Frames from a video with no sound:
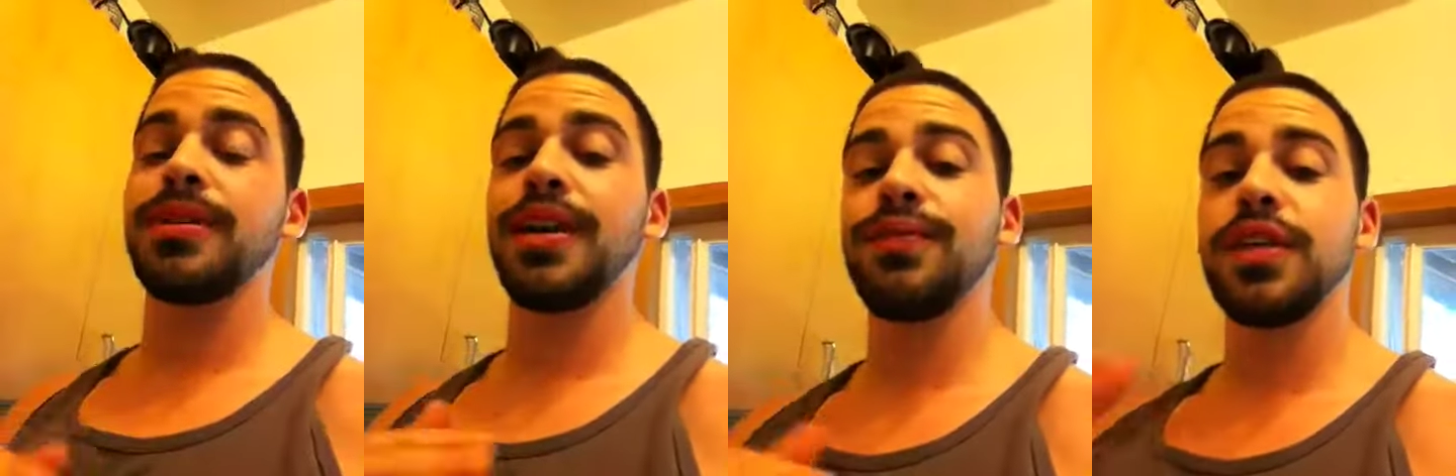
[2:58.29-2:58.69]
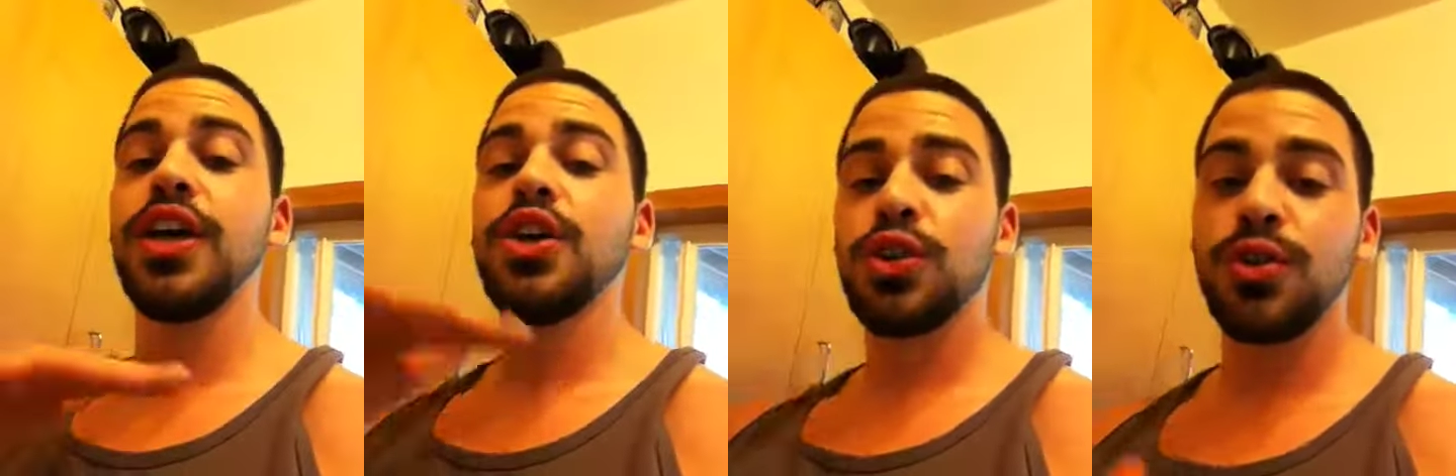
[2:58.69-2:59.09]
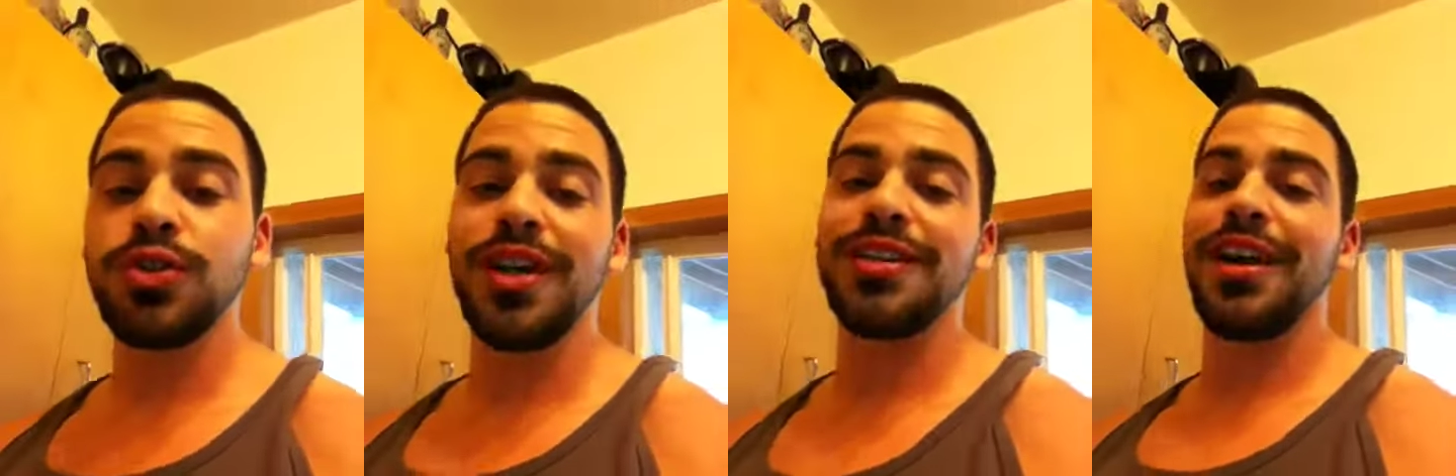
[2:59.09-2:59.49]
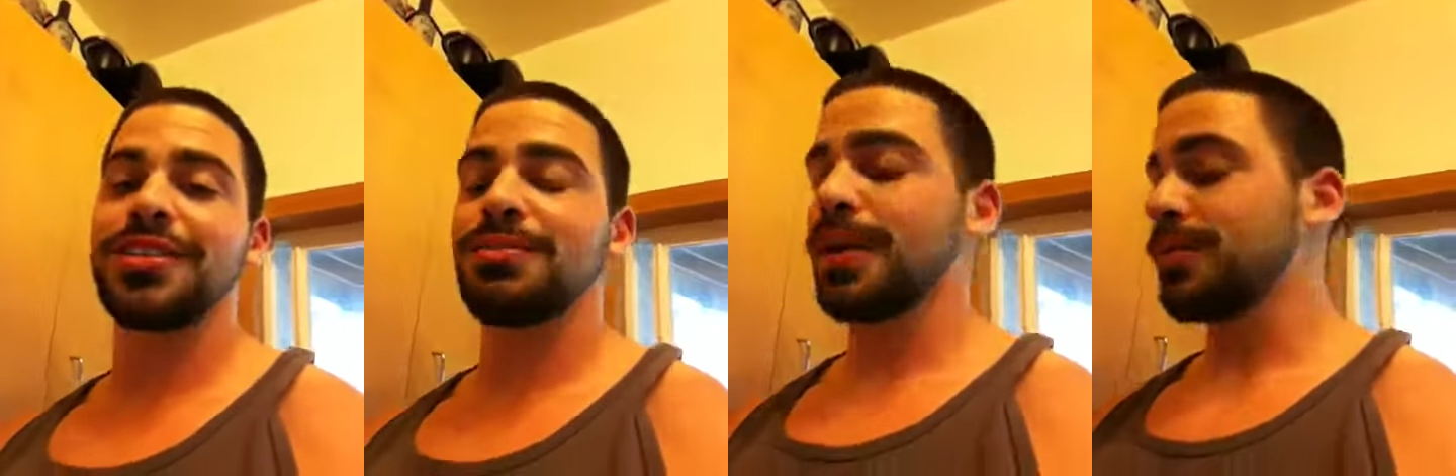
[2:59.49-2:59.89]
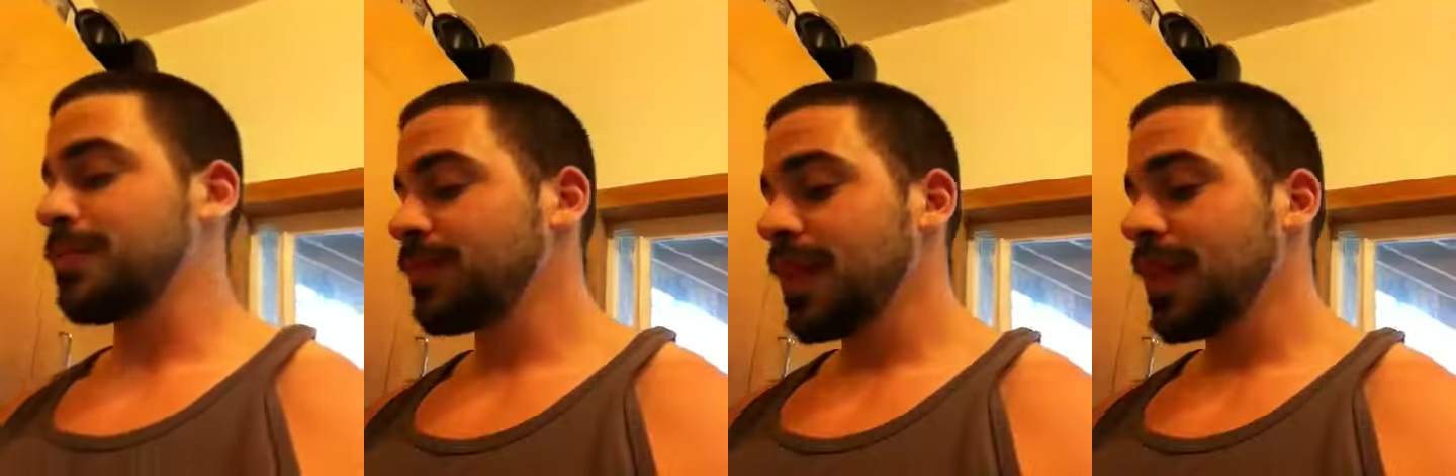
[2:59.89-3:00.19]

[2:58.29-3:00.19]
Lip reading: Definitely. Go try Dr. Pepper.